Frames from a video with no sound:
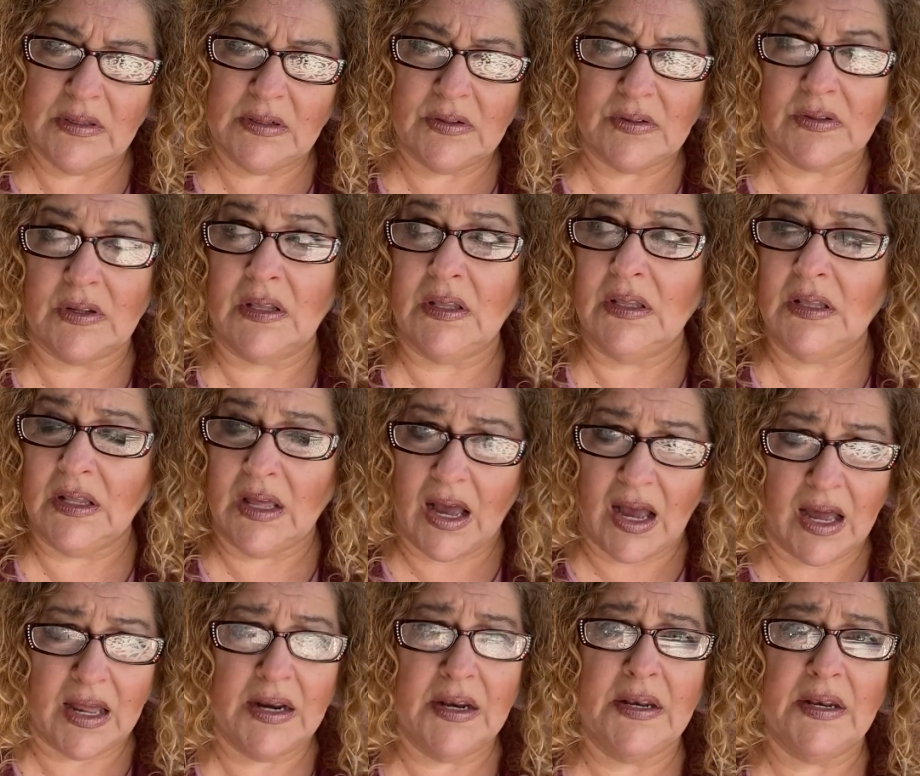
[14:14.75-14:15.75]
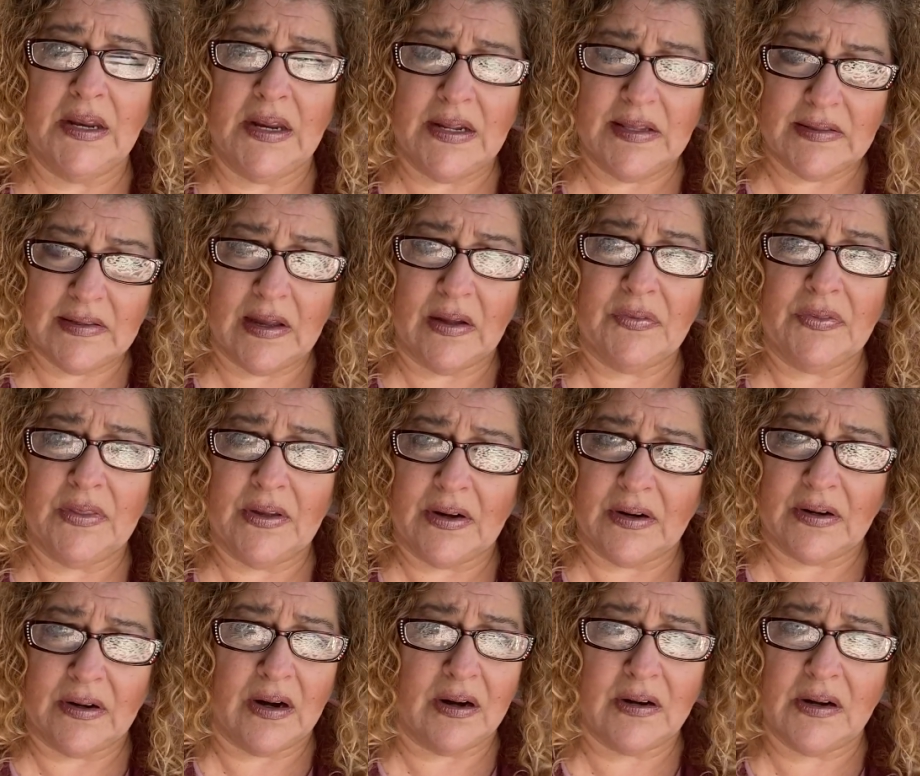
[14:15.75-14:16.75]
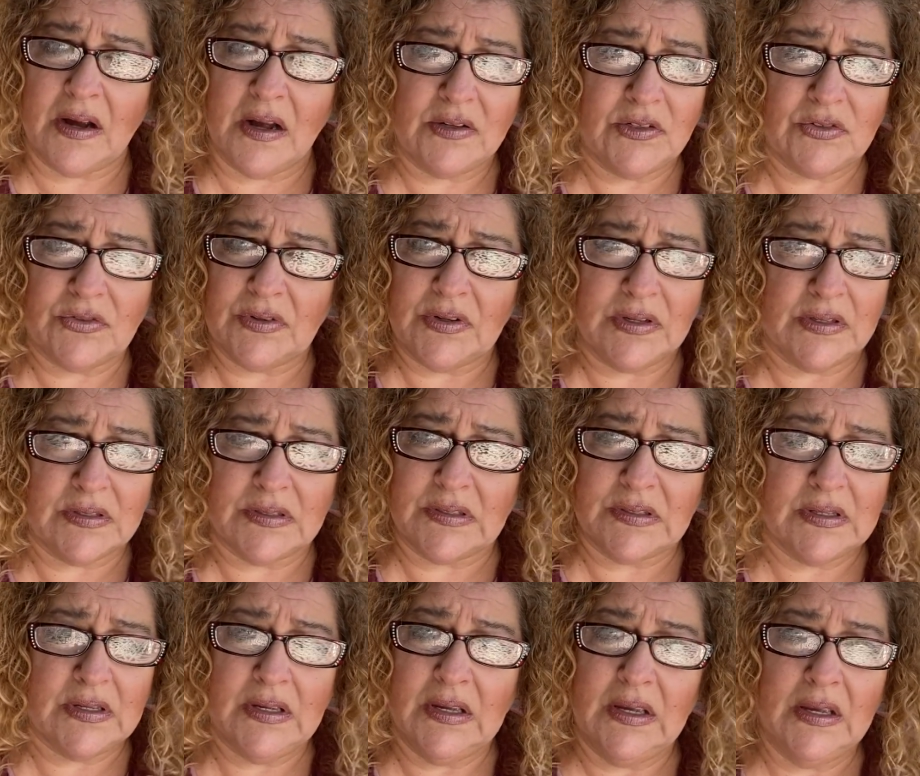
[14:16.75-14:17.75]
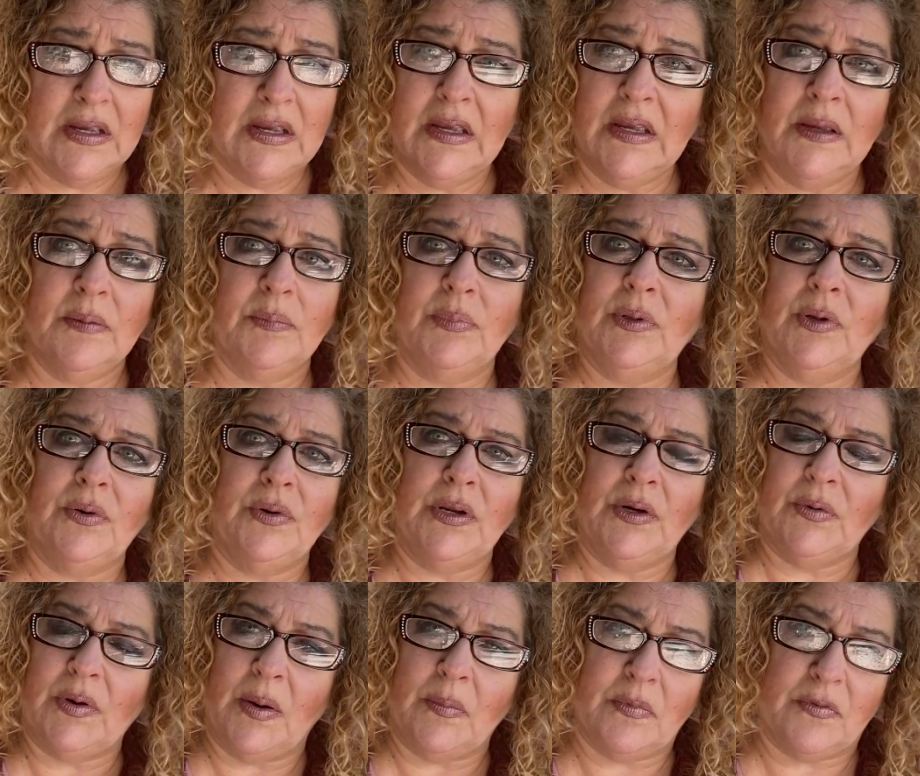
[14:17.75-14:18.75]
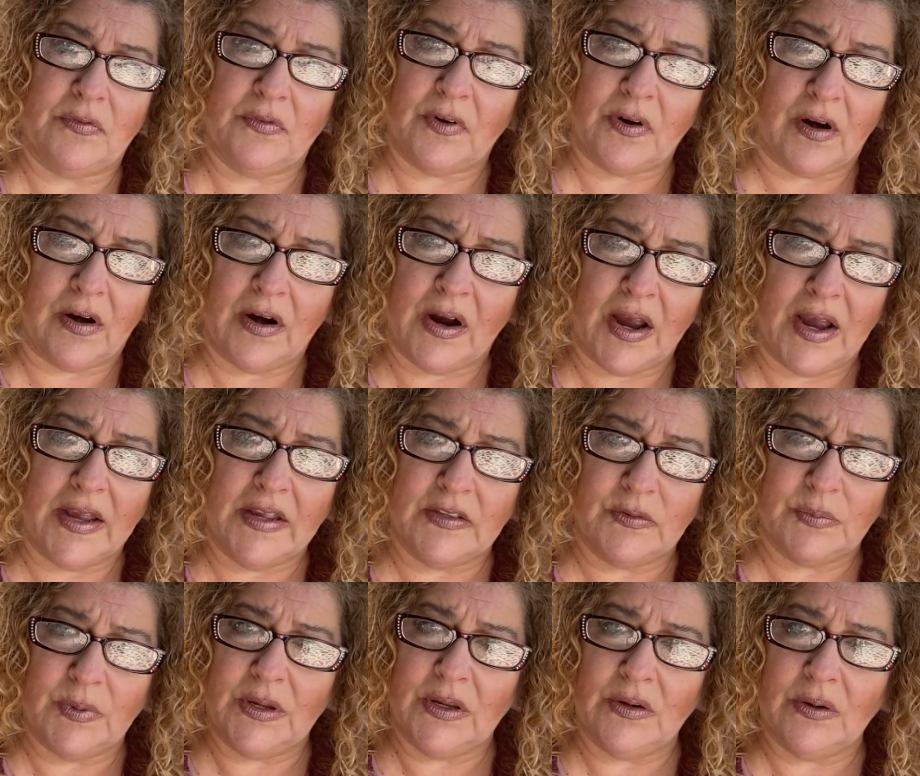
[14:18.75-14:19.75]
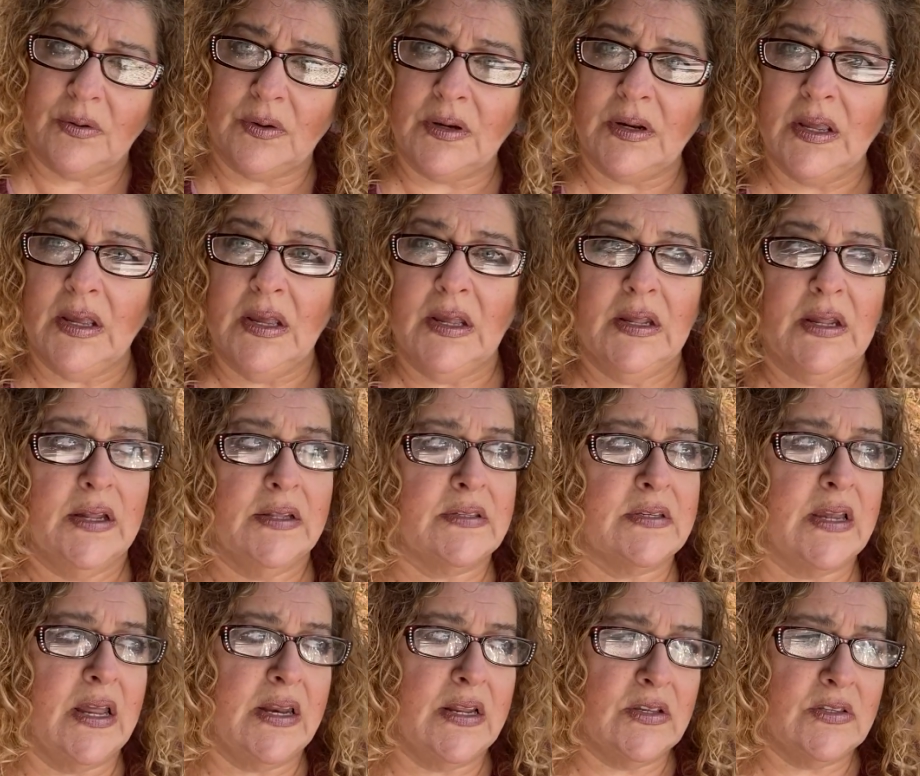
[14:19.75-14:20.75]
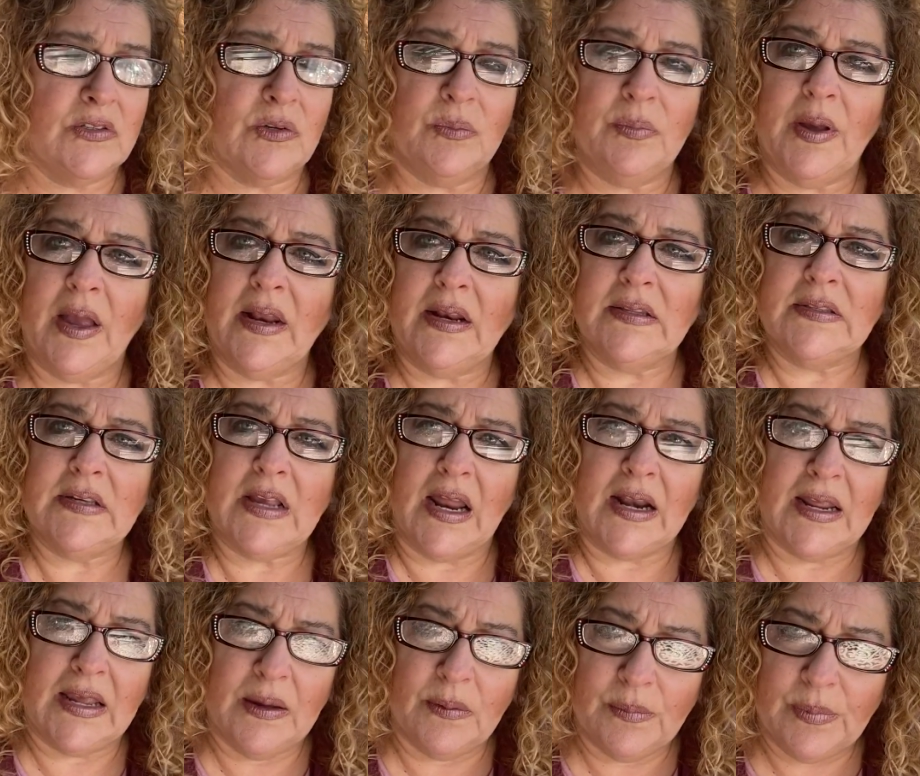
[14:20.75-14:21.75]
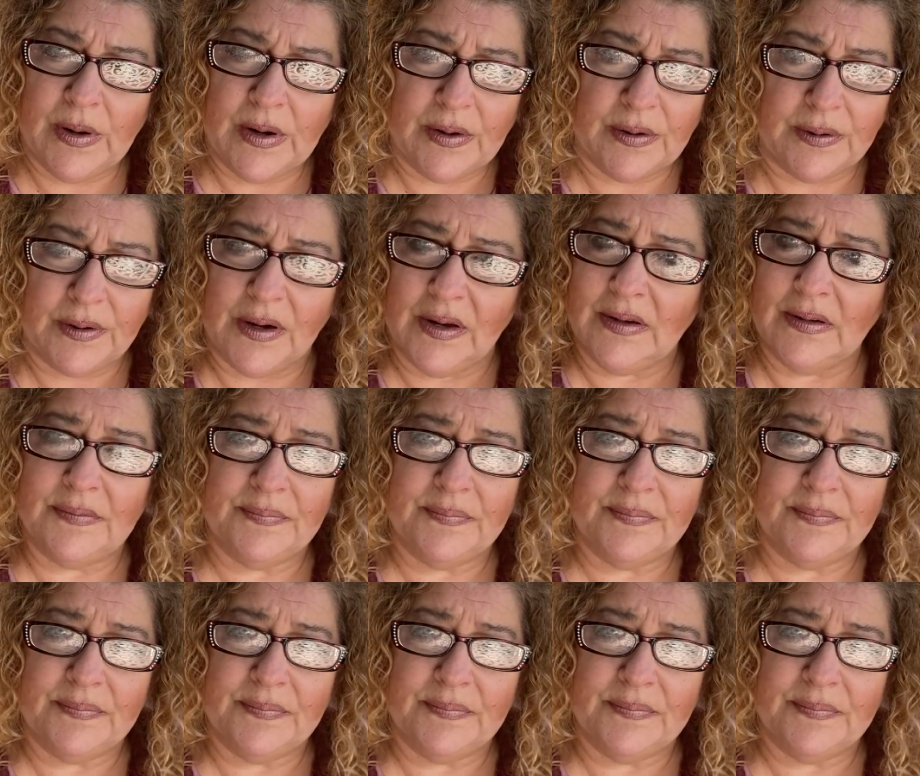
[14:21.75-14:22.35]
There's a lot of needs out there. Our country is imploding right before our eyes, but you know what? It's getting so bad, it's got to get better.